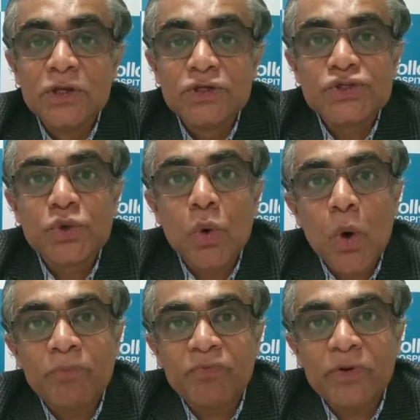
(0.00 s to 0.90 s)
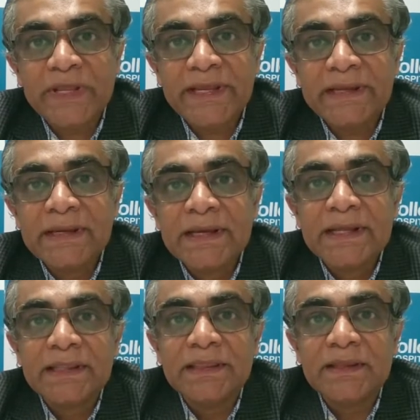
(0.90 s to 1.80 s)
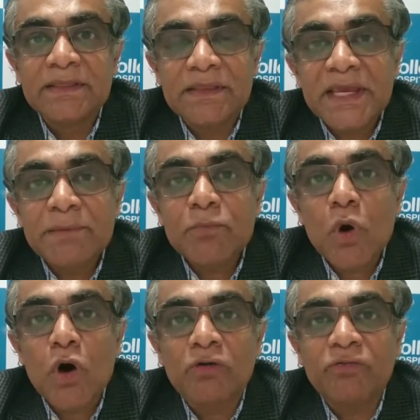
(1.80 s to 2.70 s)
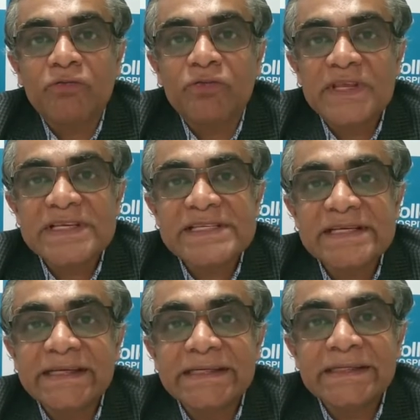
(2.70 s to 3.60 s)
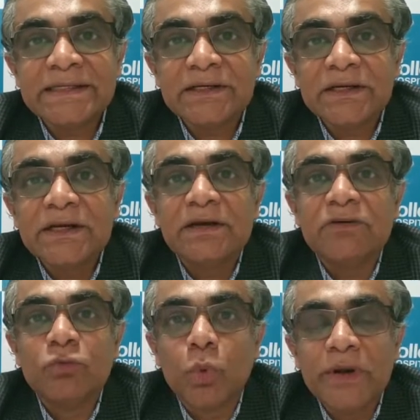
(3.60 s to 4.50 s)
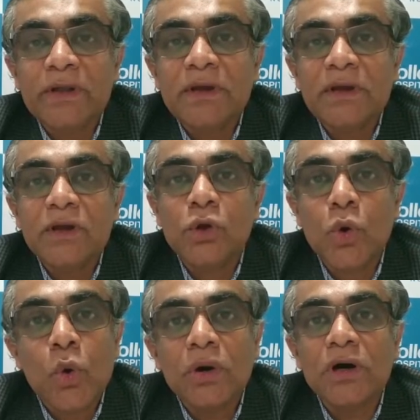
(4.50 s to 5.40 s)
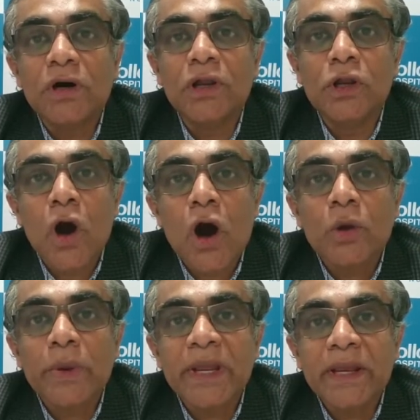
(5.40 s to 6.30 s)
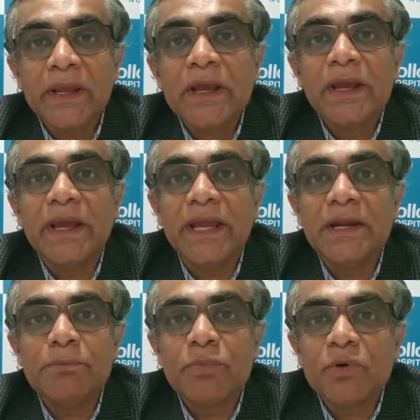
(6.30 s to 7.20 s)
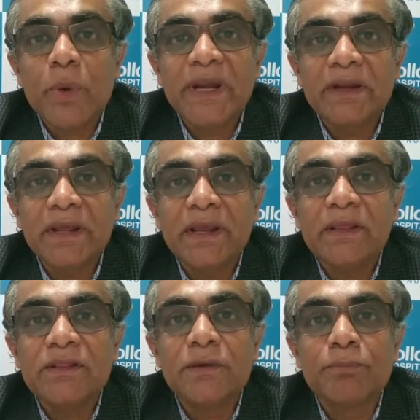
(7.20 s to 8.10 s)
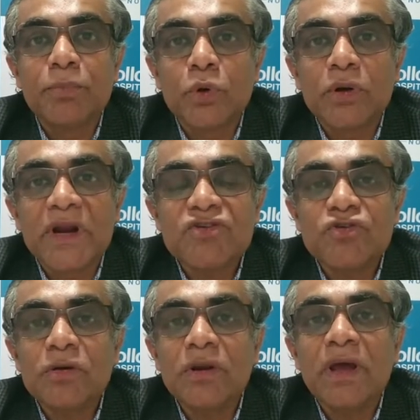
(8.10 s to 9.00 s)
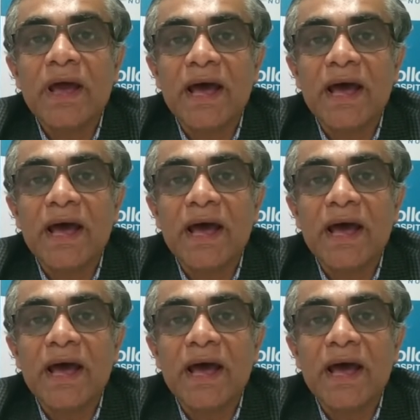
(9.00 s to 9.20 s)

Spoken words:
So hopefully the theme of this year would go a long way in preventing the progression